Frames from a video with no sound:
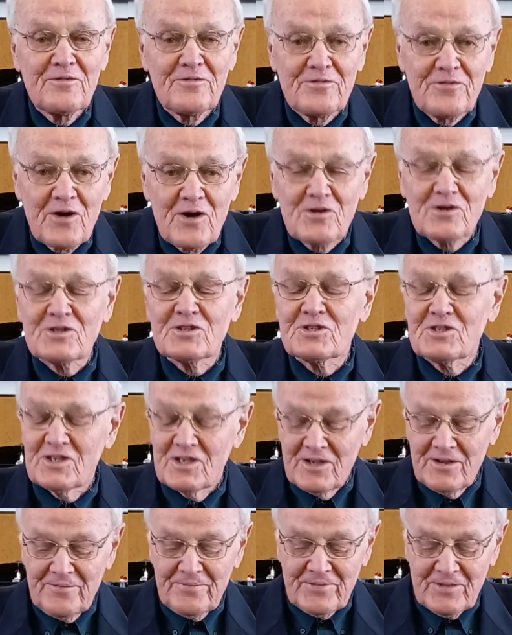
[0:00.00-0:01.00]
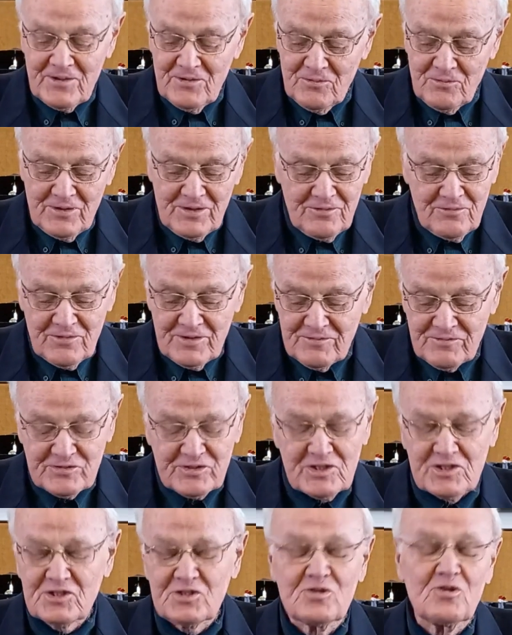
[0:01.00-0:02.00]
Folks, we've
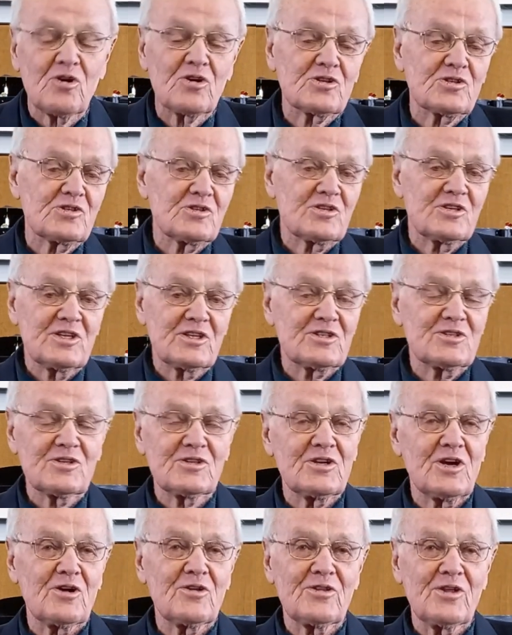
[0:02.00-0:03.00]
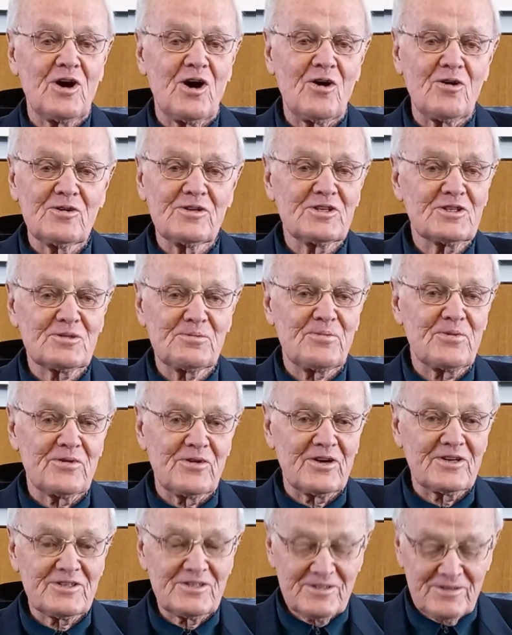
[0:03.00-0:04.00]
just got to get to know the Holy
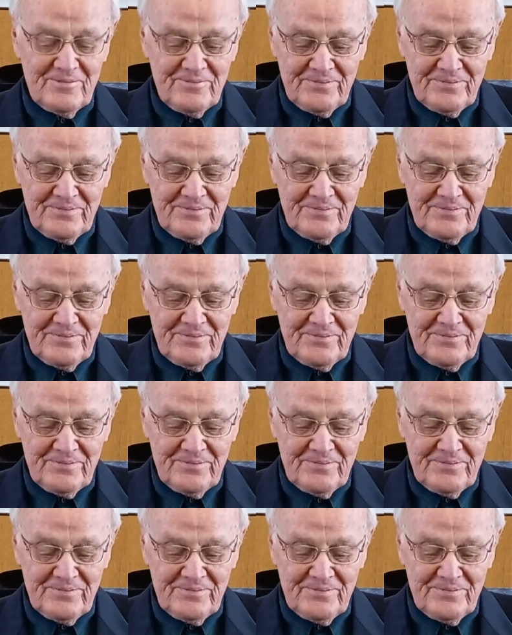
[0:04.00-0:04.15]
Spirit.